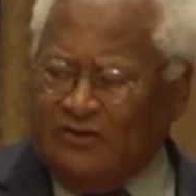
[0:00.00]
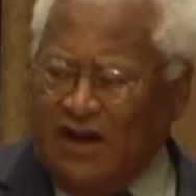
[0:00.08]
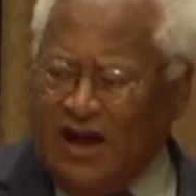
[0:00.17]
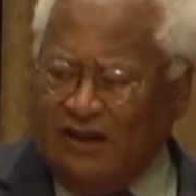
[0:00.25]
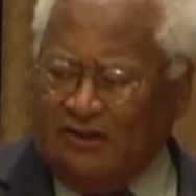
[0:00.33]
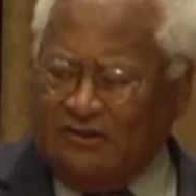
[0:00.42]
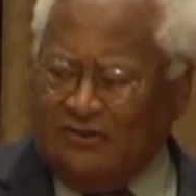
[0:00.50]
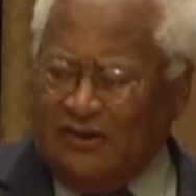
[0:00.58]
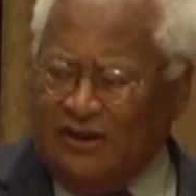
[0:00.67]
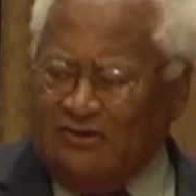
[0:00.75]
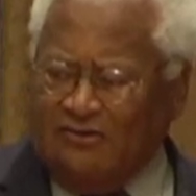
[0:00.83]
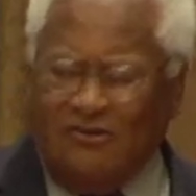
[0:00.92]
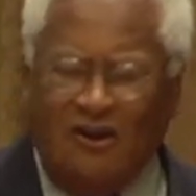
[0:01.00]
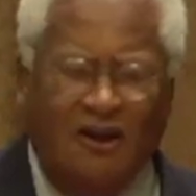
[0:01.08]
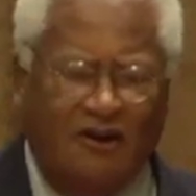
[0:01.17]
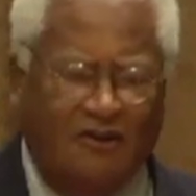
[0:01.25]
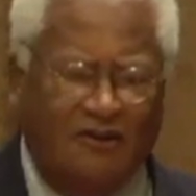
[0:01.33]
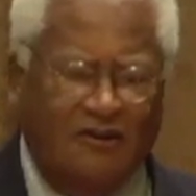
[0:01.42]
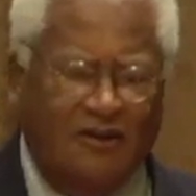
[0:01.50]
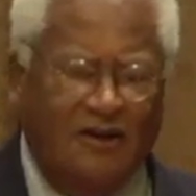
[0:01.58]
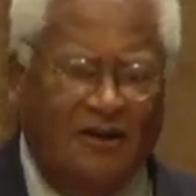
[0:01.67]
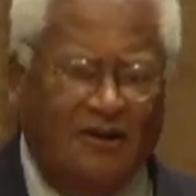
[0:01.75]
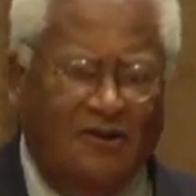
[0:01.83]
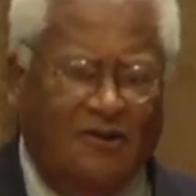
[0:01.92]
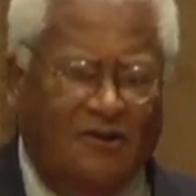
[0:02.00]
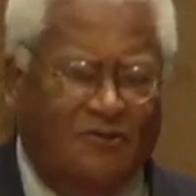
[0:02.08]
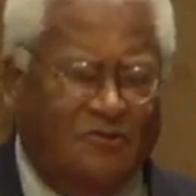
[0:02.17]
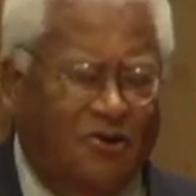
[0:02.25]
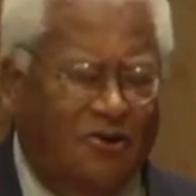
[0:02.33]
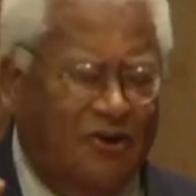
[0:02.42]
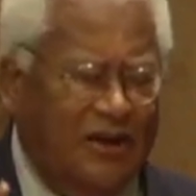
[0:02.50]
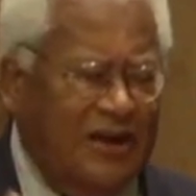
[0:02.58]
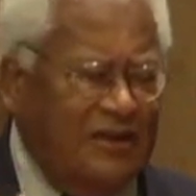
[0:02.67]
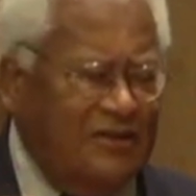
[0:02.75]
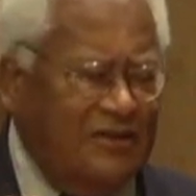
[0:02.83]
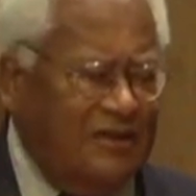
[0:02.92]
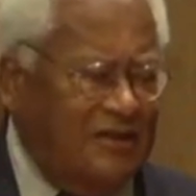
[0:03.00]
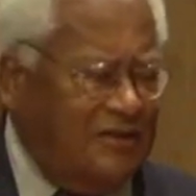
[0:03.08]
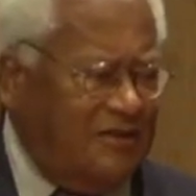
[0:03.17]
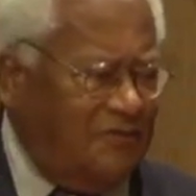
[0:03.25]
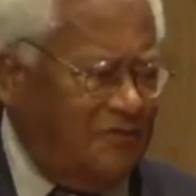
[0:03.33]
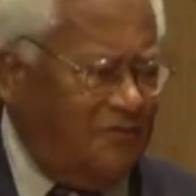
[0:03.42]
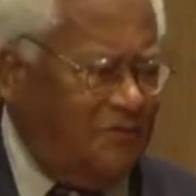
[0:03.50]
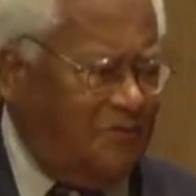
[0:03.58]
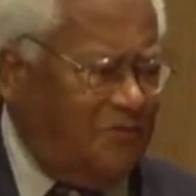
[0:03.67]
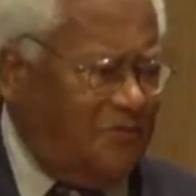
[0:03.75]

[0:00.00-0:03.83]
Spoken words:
of dollars each year were in the